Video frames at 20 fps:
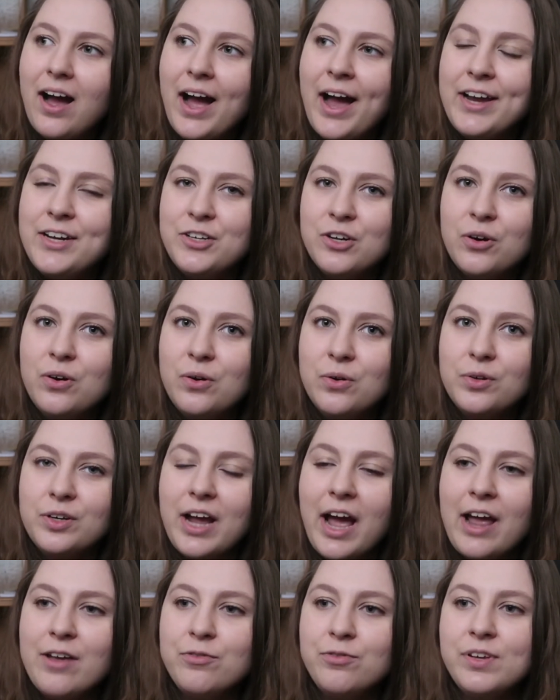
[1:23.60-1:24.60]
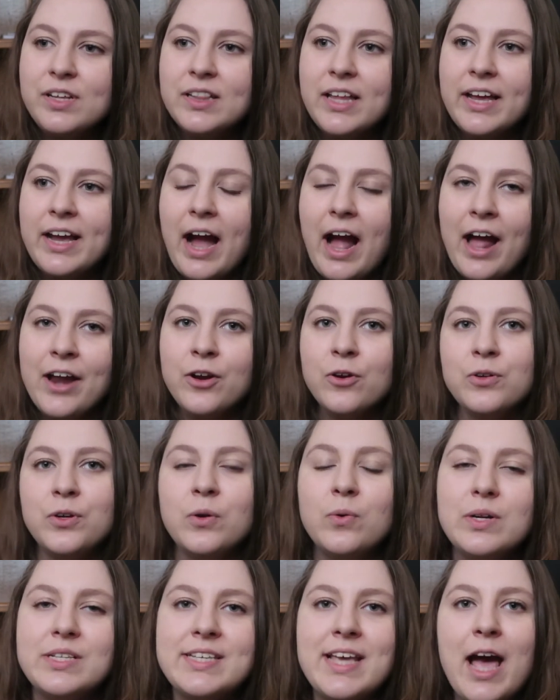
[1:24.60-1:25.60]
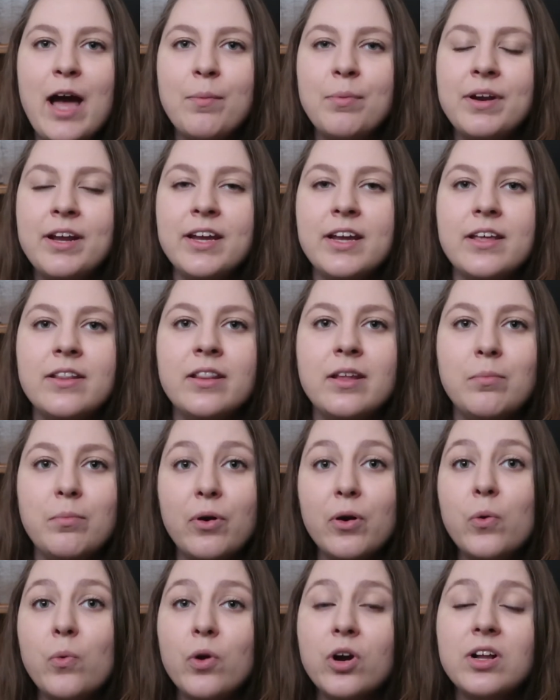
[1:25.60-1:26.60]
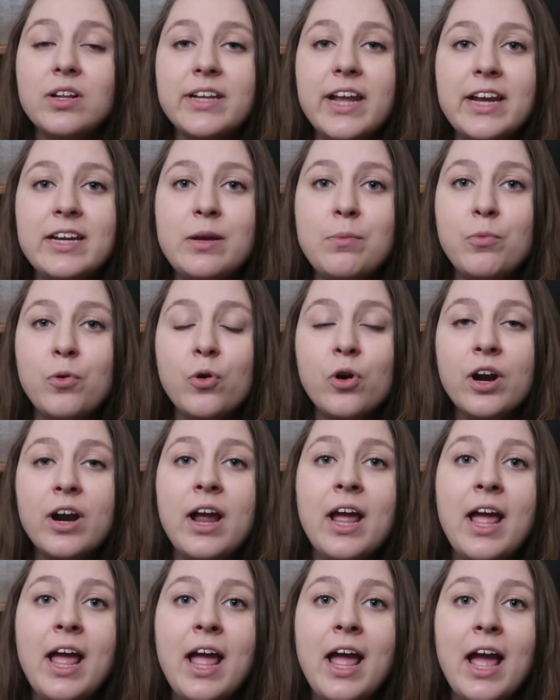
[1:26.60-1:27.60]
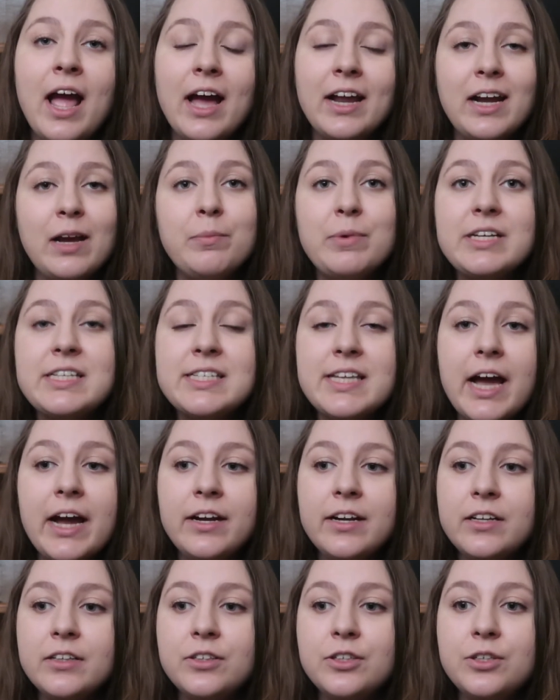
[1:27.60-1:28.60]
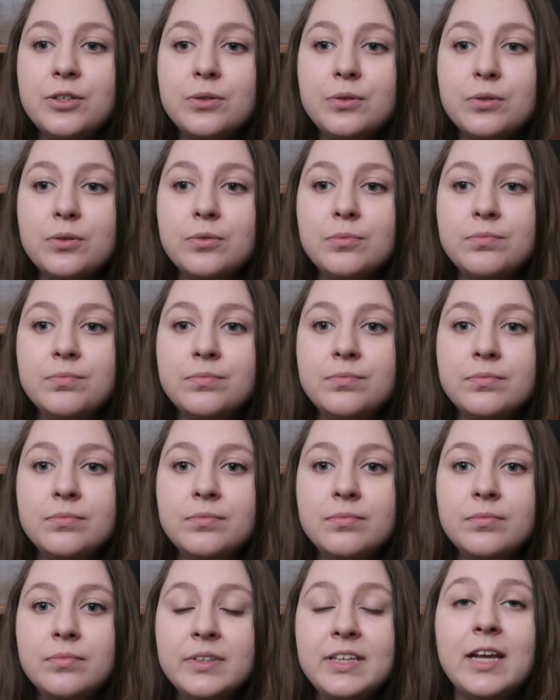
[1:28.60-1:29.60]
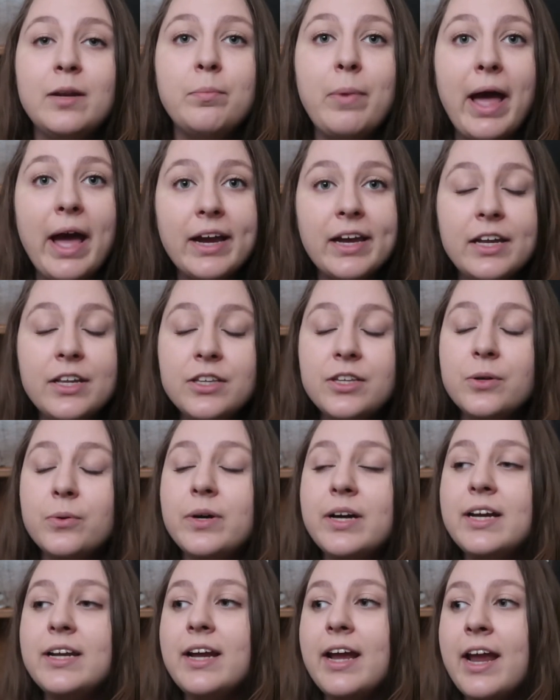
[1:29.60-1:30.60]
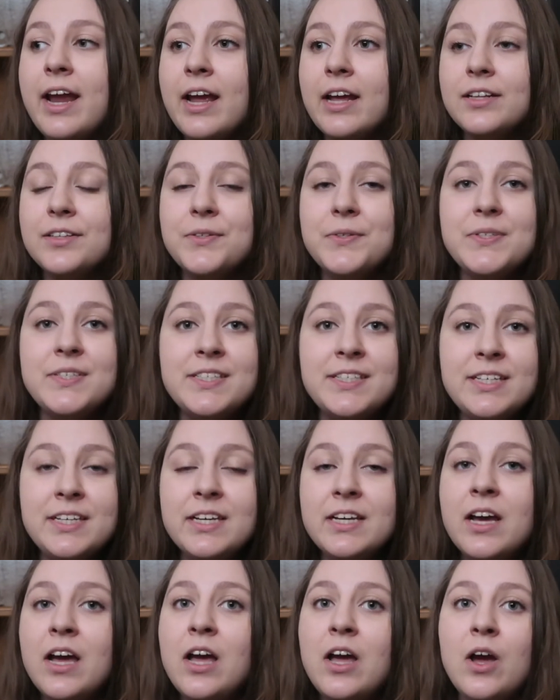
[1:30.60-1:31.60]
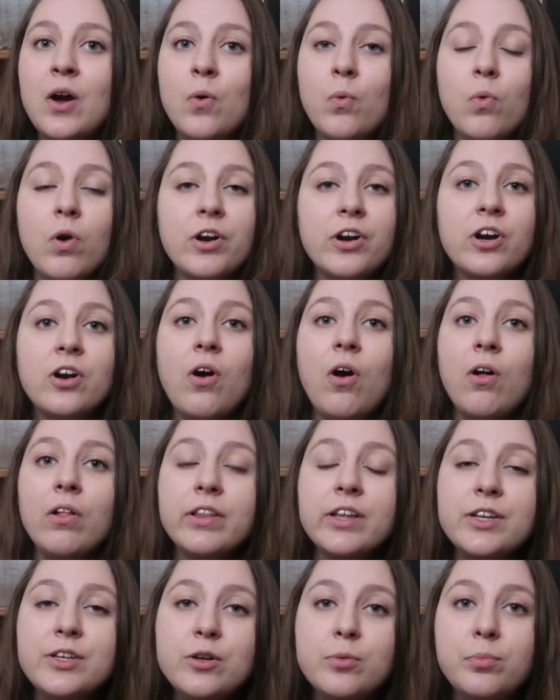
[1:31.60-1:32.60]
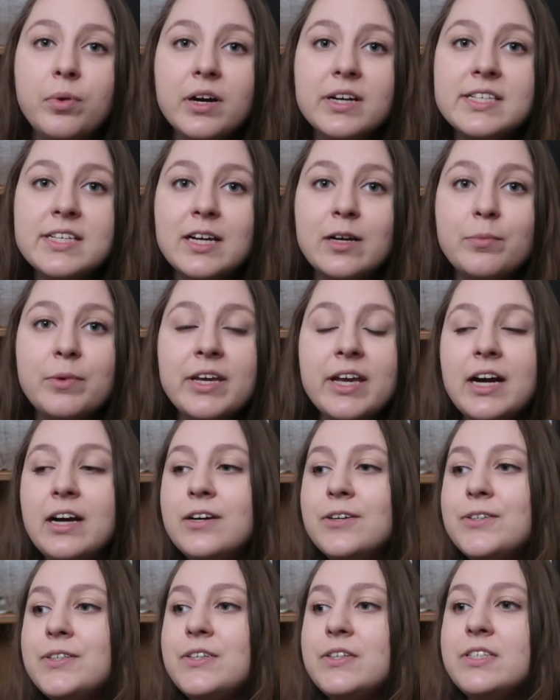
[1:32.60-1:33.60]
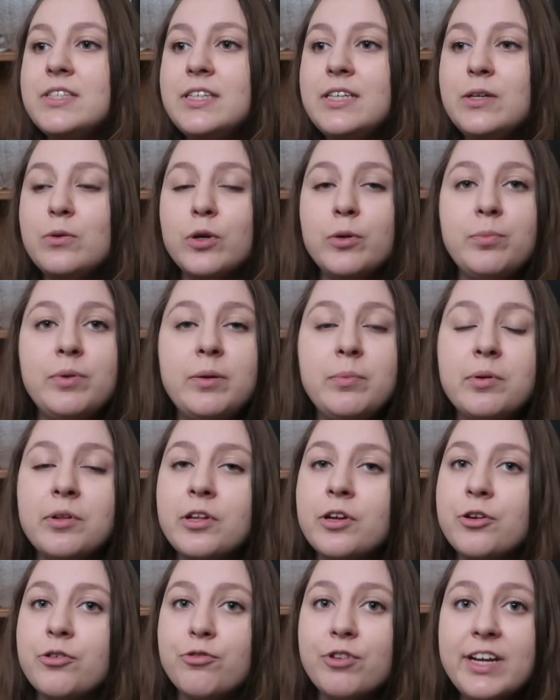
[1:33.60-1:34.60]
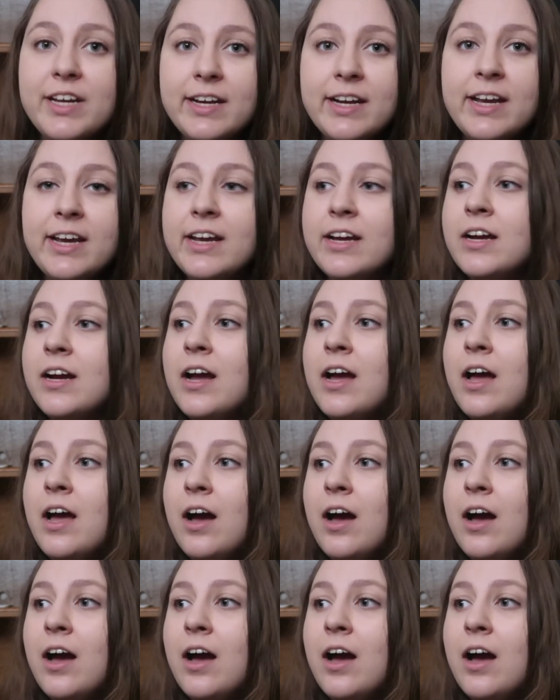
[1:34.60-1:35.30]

I don't. I feel like I don't know what's happening in the book world anymore, and I'm excited to get back into it and to see what are all the new books coming out, to see what people are reading,